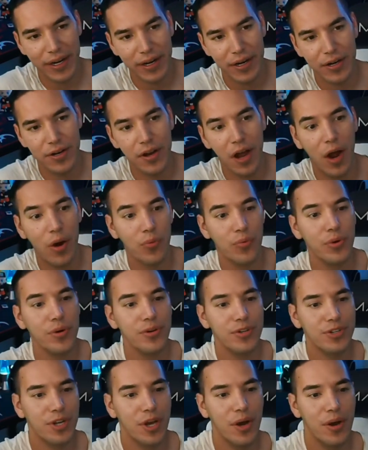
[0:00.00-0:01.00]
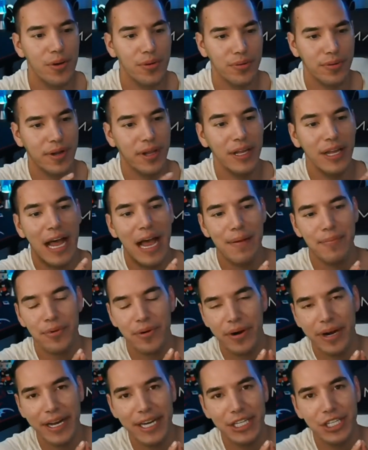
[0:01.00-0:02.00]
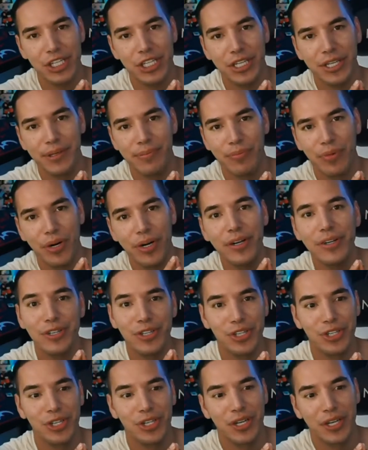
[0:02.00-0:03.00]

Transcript: Naruto collaboration merch.